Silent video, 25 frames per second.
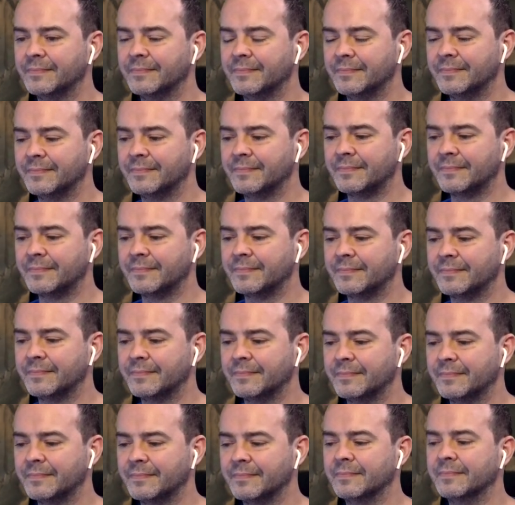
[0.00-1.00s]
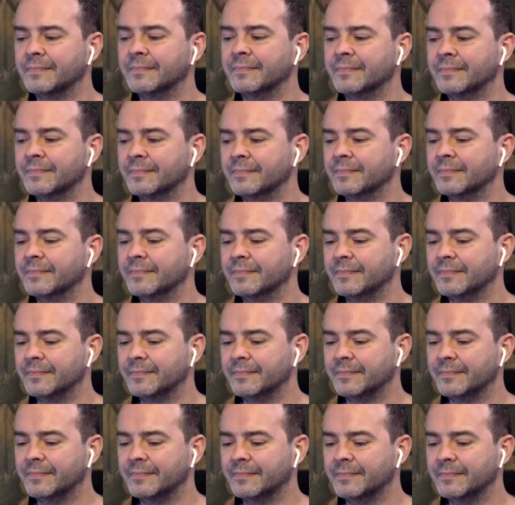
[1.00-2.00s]

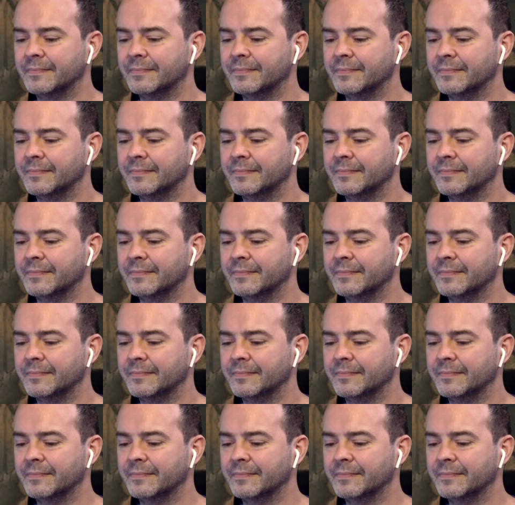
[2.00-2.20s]
(silent)